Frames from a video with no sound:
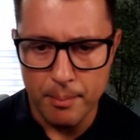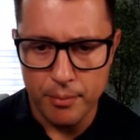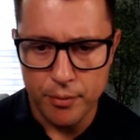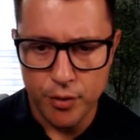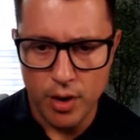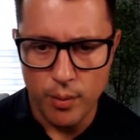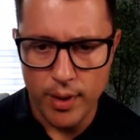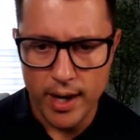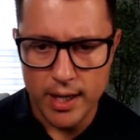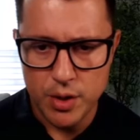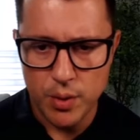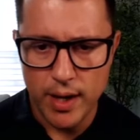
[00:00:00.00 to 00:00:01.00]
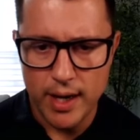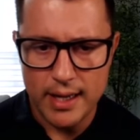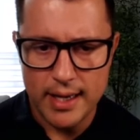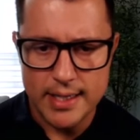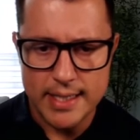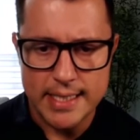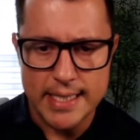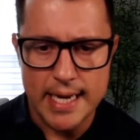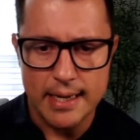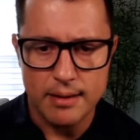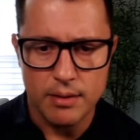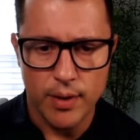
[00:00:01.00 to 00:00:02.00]
So when I do it, there's
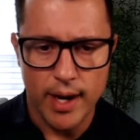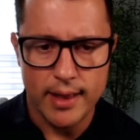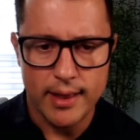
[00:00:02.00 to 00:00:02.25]
none, right?